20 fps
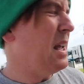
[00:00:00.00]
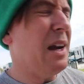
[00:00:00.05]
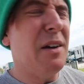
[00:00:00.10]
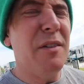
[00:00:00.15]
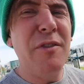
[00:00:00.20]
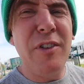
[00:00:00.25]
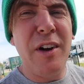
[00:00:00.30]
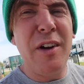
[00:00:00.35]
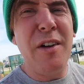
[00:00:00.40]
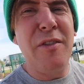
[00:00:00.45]
A
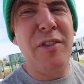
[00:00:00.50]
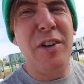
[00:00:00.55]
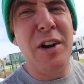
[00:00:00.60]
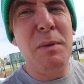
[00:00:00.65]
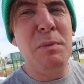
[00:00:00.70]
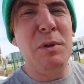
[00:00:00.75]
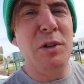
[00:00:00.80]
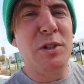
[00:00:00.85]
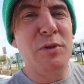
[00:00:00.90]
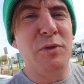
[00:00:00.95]
very, very
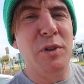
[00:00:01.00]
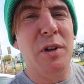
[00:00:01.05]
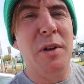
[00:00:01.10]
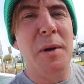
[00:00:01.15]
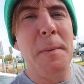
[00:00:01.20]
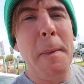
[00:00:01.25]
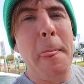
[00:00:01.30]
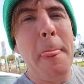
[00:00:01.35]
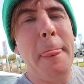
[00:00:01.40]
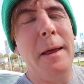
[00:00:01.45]

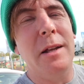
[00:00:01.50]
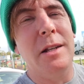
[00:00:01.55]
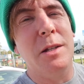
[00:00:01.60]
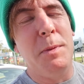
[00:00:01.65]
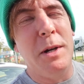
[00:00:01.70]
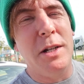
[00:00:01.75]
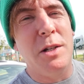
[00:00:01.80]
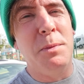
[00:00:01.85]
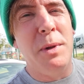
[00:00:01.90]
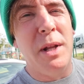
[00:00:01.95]
beautiful and
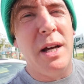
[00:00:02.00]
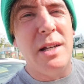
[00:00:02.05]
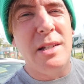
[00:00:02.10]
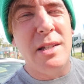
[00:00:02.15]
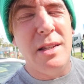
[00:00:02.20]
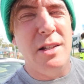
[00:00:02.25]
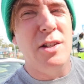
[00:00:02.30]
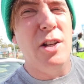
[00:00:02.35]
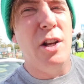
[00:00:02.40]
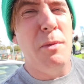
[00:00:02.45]
special
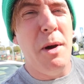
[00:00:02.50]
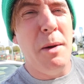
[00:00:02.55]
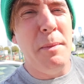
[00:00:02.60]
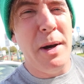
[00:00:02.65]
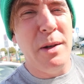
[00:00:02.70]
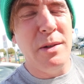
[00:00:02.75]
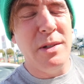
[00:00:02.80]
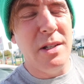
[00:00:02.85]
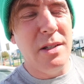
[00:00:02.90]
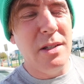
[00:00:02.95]
place in the Dolomite
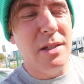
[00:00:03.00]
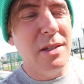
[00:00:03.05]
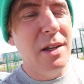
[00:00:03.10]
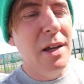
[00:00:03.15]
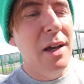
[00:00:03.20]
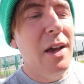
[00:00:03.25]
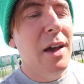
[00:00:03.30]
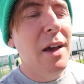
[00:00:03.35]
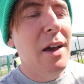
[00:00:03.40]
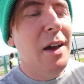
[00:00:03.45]
Mountains.
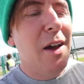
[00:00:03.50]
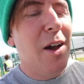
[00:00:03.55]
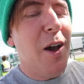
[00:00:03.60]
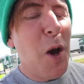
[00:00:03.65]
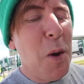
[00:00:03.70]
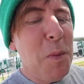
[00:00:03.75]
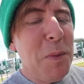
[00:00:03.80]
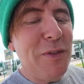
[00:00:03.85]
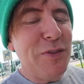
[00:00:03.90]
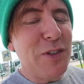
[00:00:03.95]

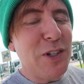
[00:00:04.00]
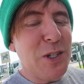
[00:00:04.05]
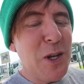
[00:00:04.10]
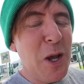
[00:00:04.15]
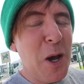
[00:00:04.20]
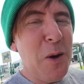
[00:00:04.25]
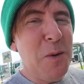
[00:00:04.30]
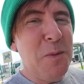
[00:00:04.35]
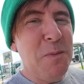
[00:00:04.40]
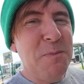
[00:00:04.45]
Hoping for
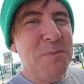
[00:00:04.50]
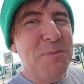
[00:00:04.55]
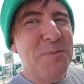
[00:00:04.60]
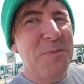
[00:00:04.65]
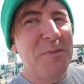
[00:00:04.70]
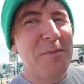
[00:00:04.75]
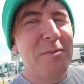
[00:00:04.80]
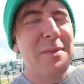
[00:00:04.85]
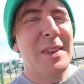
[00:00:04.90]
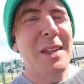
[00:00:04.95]
snow,
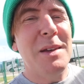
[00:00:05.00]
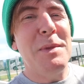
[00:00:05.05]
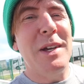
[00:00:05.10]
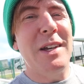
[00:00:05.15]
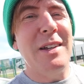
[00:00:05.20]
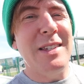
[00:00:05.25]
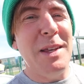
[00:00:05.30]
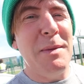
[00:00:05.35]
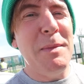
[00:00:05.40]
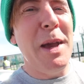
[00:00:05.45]

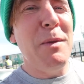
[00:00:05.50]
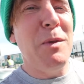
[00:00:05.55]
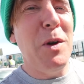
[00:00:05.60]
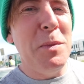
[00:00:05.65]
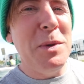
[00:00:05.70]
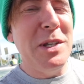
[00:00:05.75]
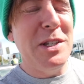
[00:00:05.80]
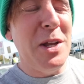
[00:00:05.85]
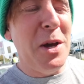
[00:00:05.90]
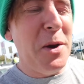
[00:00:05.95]
because there may
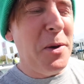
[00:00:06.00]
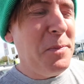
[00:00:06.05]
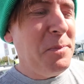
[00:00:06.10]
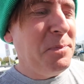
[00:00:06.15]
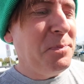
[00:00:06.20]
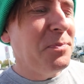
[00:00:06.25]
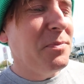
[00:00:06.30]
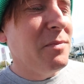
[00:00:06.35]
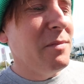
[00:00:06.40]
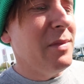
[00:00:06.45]
well be snow.
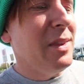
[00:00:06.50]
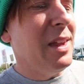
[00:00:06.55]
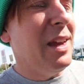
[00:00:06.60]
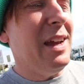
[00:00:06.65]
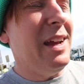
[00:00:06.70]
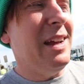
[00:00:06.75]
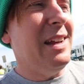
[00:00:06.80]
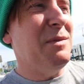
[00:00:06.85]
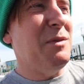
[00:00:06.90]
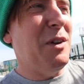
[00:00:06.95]

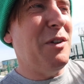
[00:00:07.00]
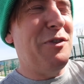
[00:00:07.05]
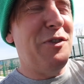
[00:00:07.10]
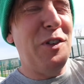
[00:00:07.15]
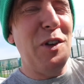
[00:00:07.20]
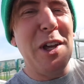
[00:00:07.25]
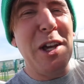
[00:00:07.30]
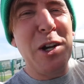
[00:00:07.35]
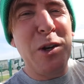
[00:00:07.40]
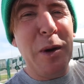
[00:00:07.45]
And we're
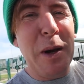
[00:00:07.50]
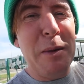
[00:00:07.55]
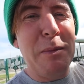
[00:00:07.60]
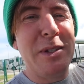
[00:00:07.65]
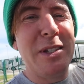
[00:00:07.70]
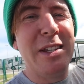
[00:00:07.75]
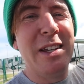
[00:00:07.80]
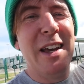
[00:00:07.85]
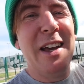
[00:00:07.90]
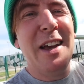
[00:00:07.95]
fully
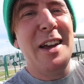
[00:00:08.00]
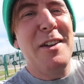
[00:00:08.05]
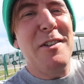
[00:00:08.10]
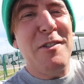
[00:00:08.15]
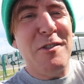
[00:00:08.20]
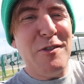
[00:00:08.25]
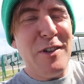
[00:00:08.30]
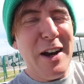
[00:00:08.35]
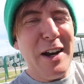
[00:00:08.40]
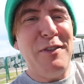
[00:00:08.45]
equipped,
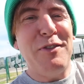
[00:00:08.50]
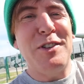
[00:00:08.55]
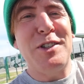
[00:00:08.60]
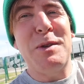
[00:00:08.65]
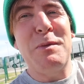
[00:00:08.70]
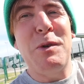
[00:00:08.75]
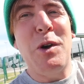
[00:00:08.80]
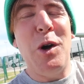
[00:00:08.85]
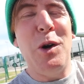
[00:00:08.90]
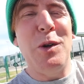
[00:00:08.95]
ready for
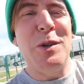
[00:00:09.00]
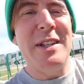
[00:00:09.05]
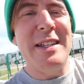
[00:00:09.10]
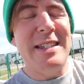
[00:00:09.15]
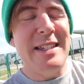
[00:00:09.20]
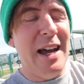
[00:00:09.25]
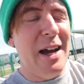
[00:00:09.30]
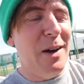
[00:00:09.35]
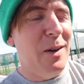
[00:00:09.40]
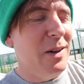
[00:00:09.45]
some
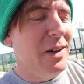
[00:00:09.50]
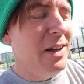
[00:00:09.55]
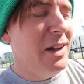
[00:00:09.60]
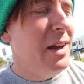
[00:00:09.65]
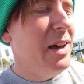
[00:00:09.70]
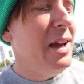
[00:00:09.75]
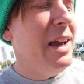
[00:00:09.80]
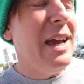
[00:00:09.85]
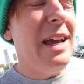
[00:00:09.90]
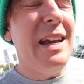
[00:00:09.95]
coldness now.
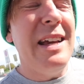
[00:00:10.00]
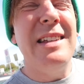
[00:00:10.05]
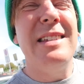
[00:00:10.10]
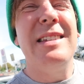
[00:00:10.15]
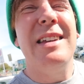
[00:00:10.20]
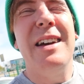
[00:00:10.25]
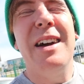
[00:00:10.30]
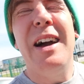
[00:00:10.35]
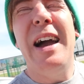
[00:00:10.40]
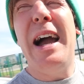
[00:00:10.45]
It
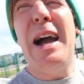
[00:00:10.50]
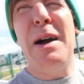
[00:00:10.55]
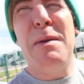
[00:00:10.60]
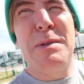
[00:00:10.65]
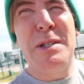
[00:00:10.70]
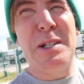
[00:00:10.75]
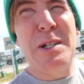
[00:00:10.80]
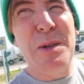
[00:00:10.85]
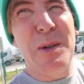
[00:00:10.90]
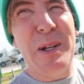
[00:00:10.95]
is
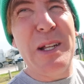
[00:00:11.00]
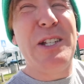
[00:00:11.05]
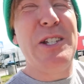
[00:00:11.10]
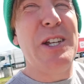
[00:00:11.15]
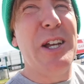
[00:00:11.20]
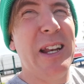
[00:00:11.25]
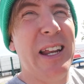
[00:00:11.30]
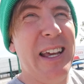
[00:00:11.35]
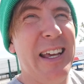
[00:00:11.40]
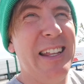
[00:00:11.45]
absolutely
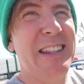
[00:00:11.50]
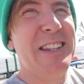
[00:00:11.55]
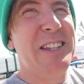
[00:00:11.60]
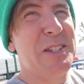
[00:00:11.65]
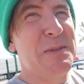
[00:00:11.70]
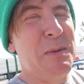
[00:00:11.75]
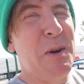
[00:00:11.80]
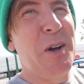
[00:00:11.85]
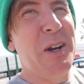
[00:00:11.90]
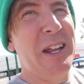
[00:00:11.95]
chilly
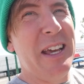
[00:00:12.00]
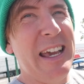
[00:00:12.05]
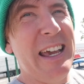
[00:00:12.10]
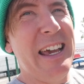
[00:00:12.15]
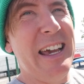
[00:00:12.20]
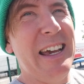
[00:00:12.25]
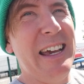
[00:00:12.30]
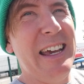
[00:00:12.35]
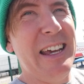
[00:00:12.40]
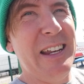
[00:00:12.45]
this morning
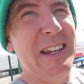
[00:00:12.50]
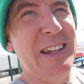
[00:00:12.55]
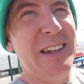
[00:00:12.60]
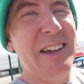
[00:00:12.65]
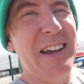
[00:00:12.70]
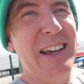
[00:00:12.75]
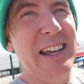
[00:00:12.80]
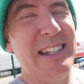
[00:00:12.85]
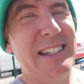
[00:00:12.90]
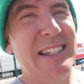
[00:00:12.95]
here in
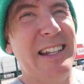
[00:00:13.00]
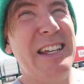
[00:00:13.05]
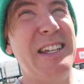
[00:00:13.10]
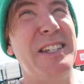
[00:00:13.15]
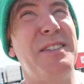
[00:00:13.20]
Italy.